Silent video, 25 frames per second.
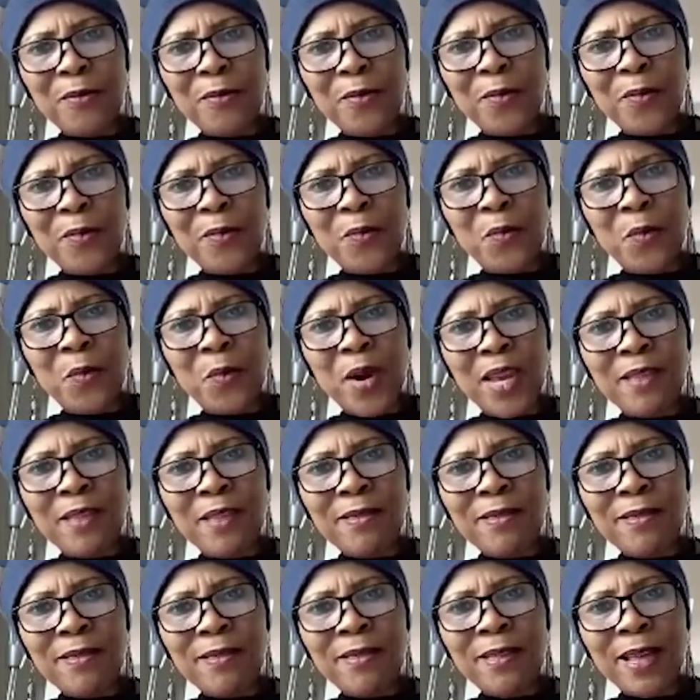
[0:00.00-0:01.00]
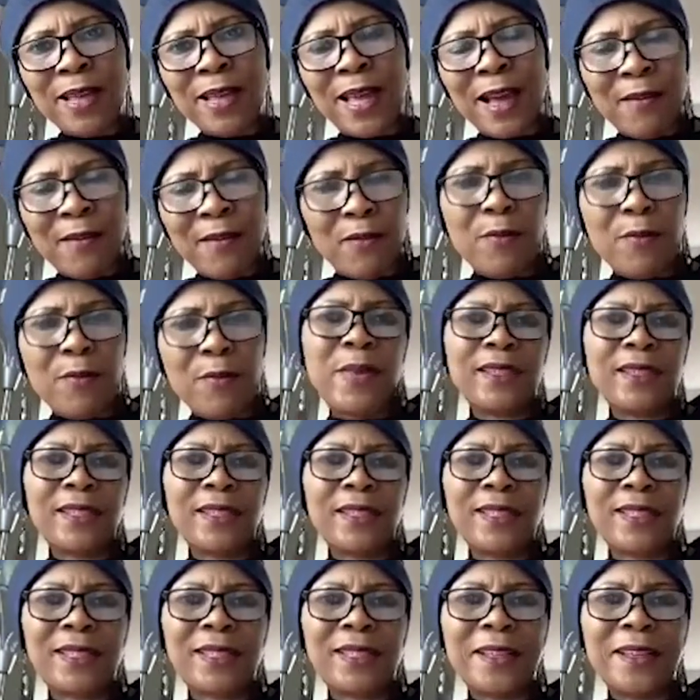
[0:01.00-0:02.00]
with
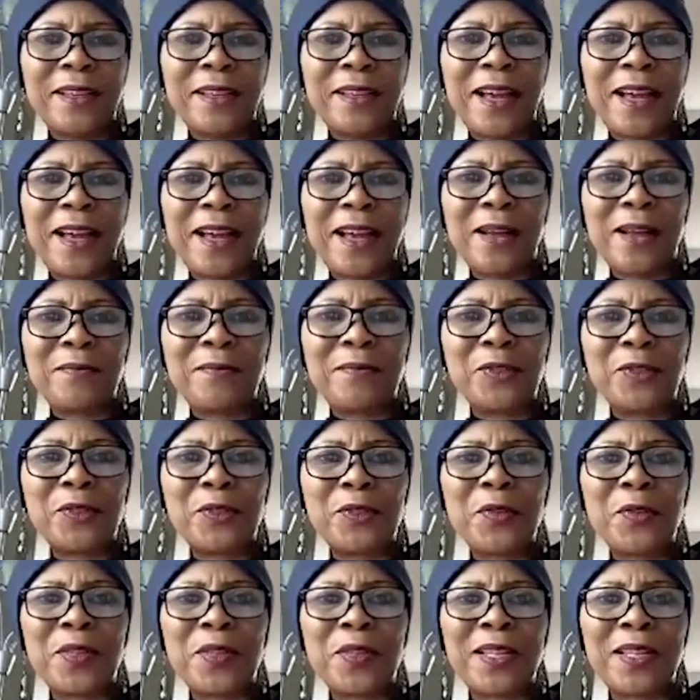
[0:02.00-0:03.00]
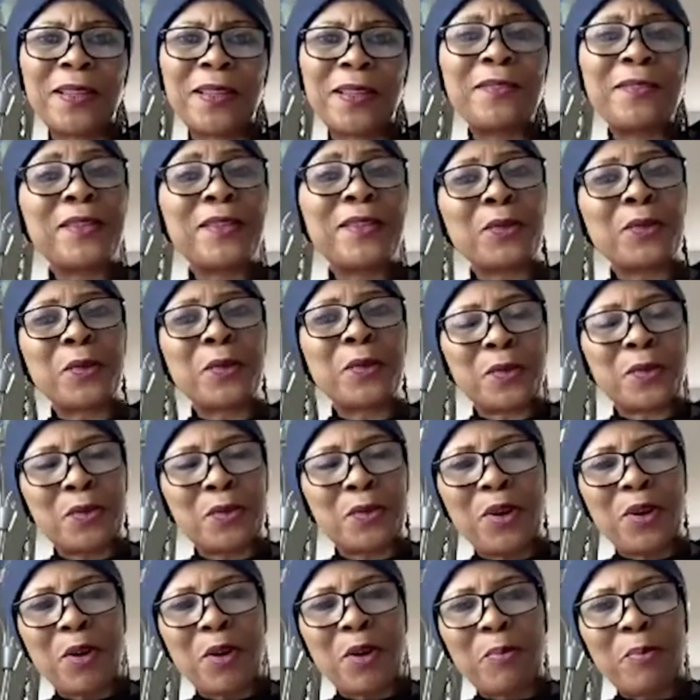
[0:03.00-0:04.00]
governments so that there is
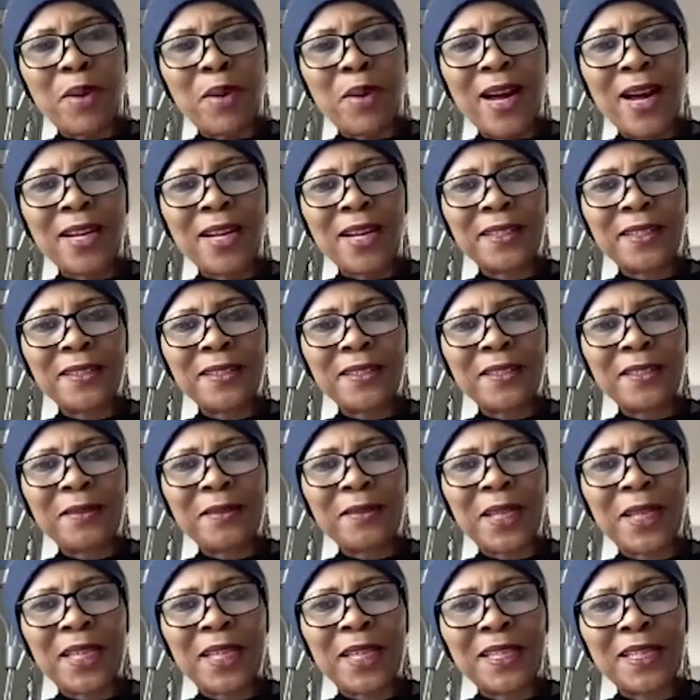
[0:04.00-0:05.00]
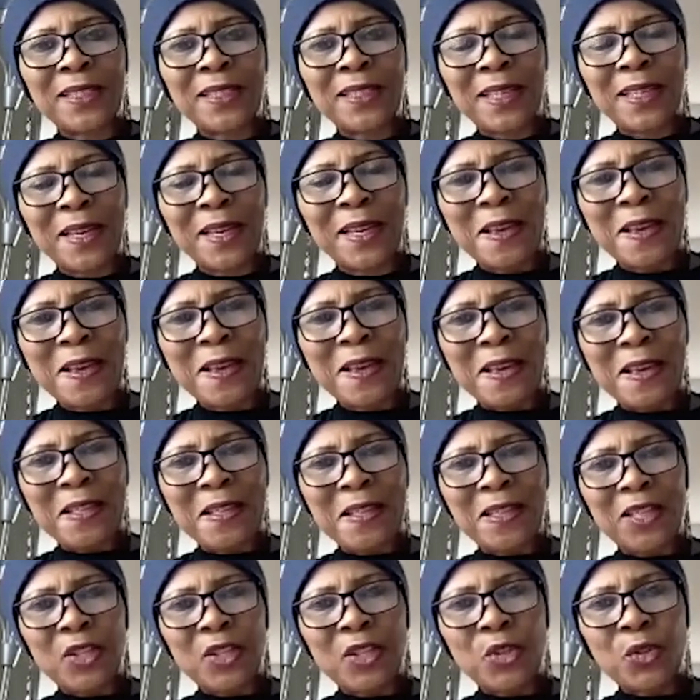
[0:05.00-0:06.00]
also compliance, because
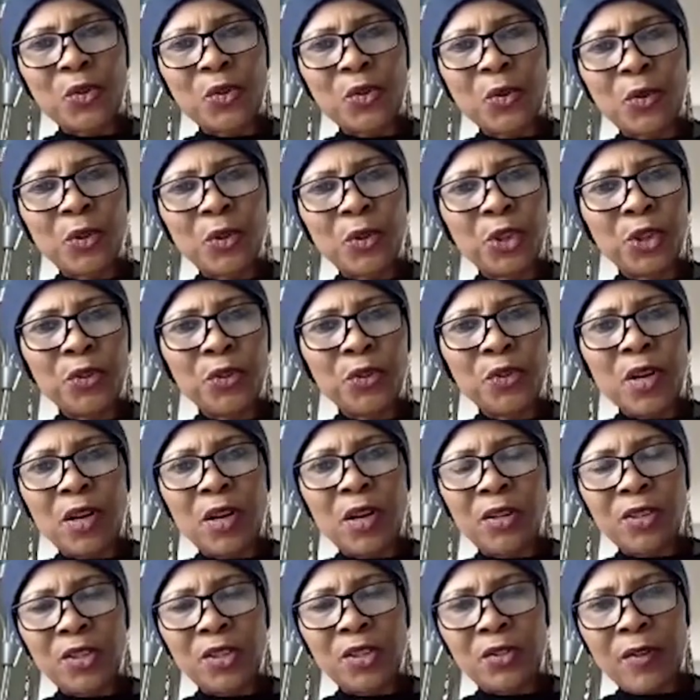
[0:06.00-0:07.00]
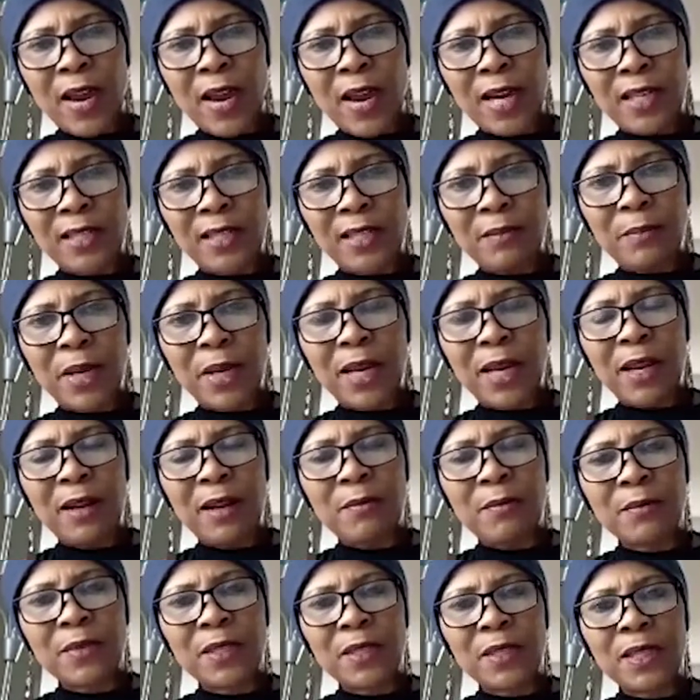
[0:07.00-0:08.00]
the social contract
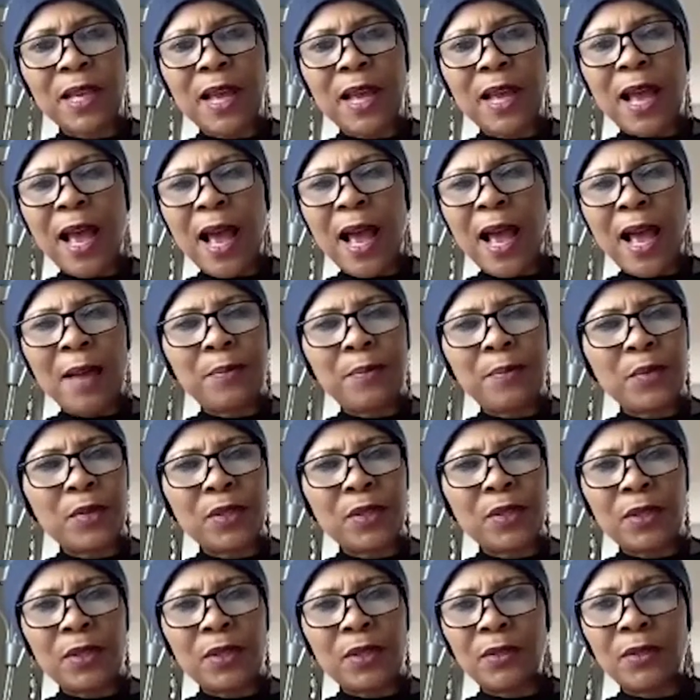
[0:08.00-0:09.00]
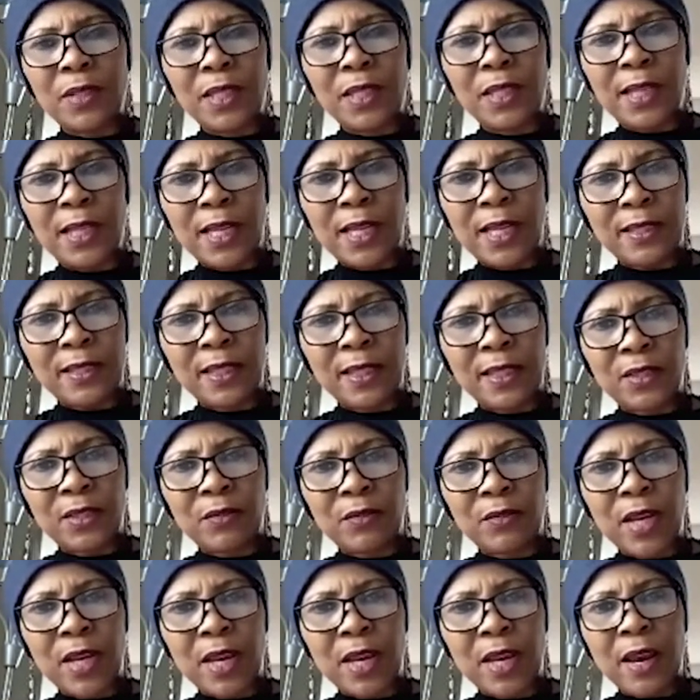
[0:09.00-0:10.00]
becomes absolutely
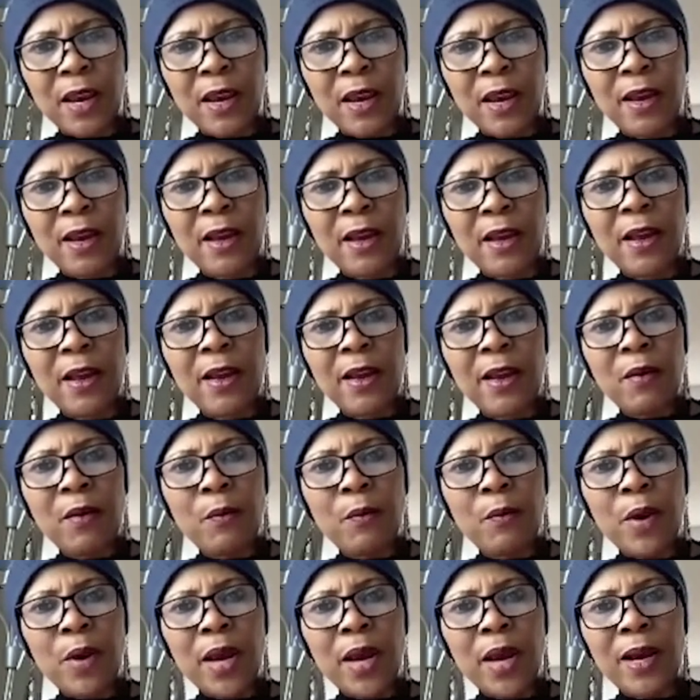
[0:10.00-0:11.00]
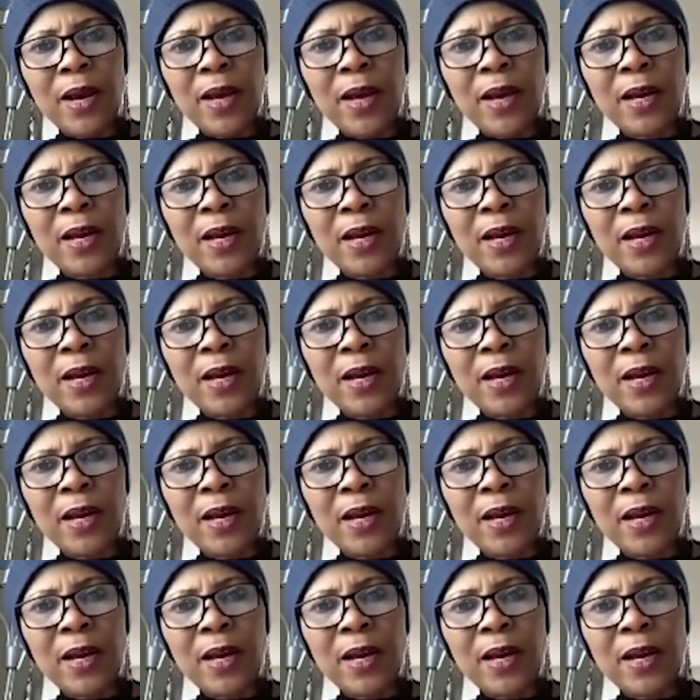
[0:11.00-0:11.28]
necessary here, where